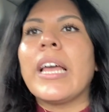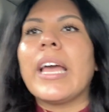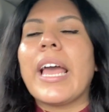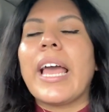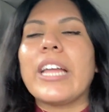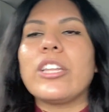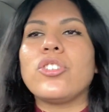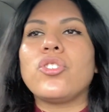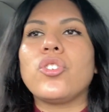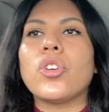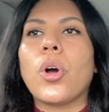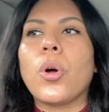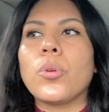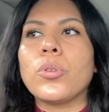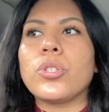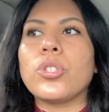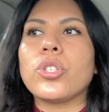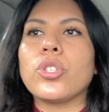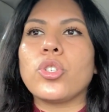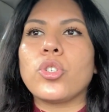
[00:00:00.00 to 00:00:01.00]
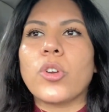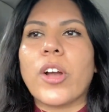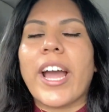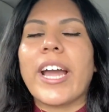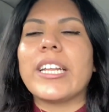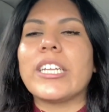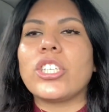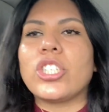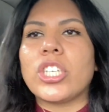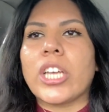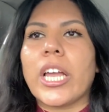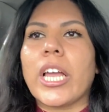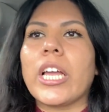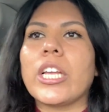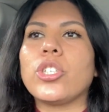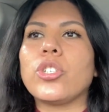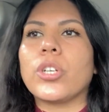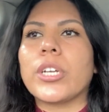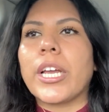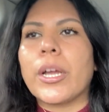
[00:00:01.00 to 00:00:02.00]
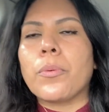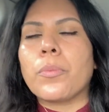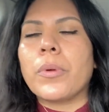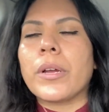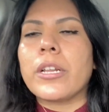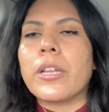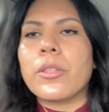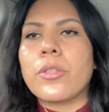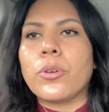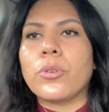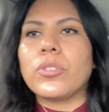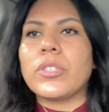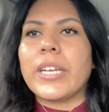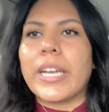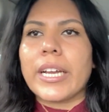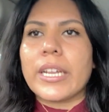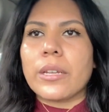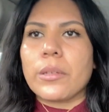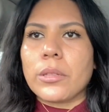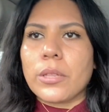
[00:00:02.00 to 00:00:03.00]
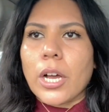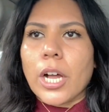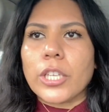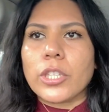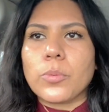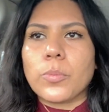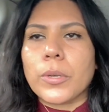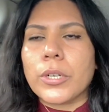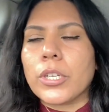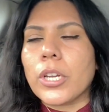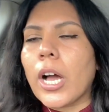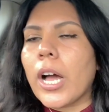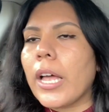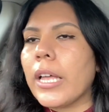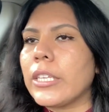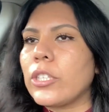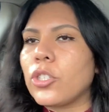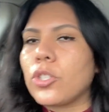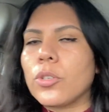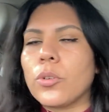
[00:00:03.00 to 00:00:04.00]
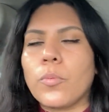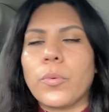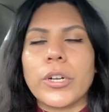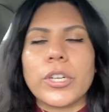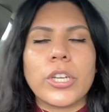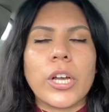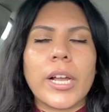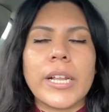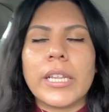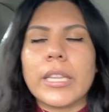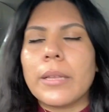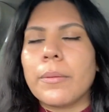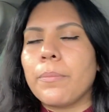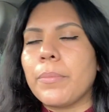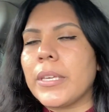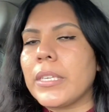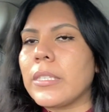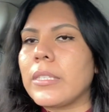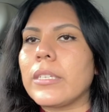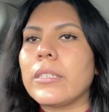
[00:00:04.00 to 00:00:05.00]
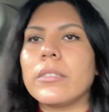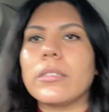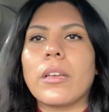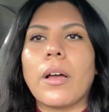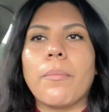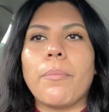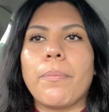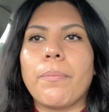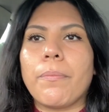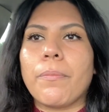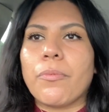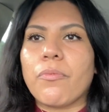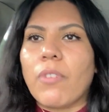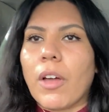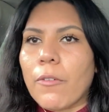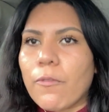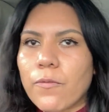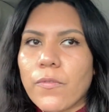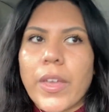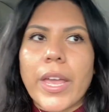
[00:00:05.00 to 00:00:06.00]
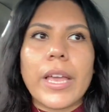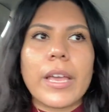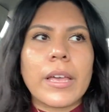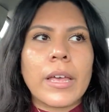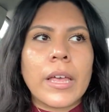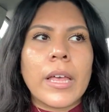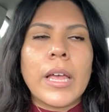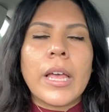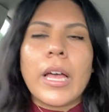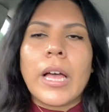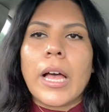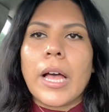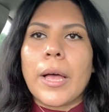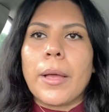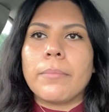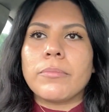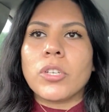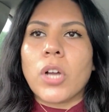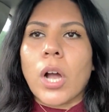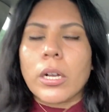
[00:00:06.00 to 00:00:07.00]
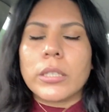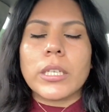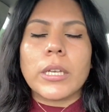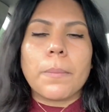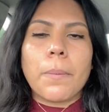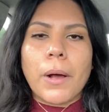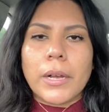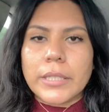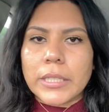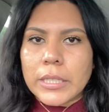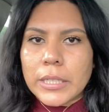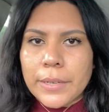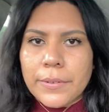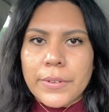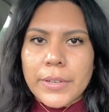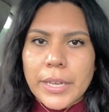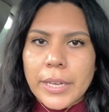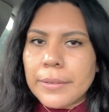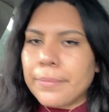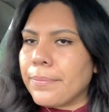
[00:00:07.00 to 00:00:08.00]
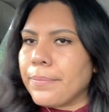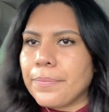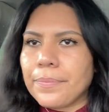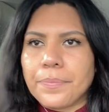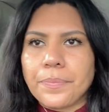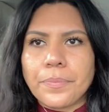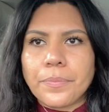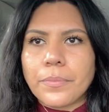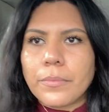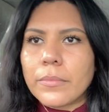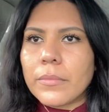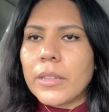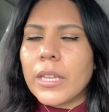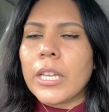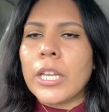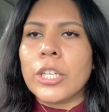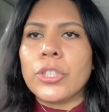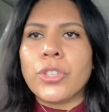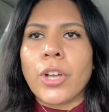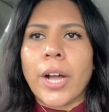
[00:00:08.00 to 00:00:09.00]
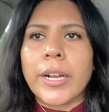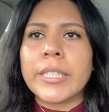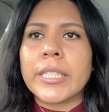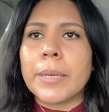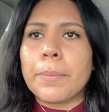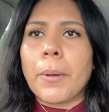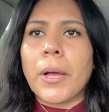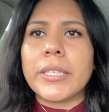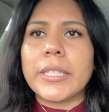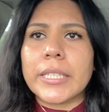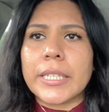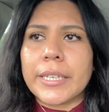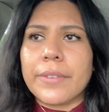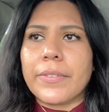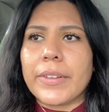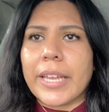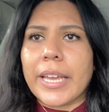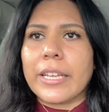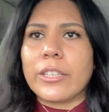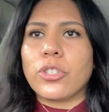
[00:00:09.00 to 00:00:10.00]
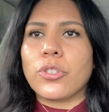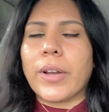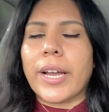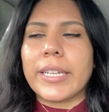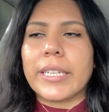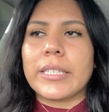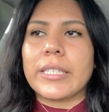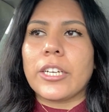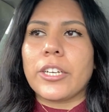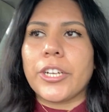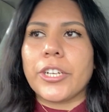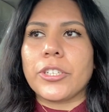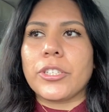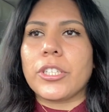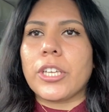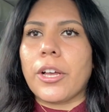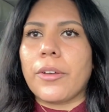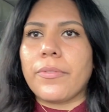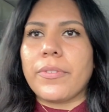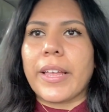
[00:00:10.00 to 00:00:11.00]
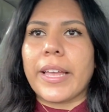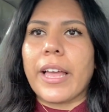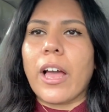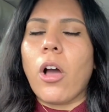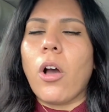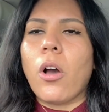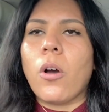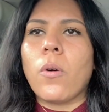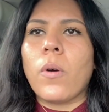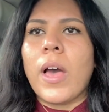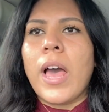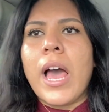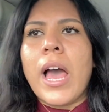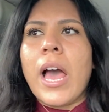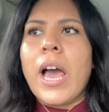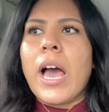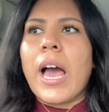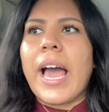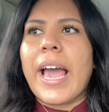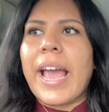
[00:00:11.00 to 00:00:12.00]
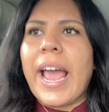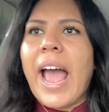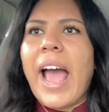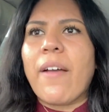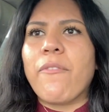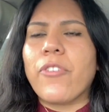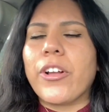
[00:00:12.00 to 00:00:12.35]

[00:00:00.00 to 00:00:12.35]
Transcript: and don't try to change or get rid of those negative thoughts. We're not in the business of fake toxic positivity. Toxic positivity and trying to tell yourself like, oh, I have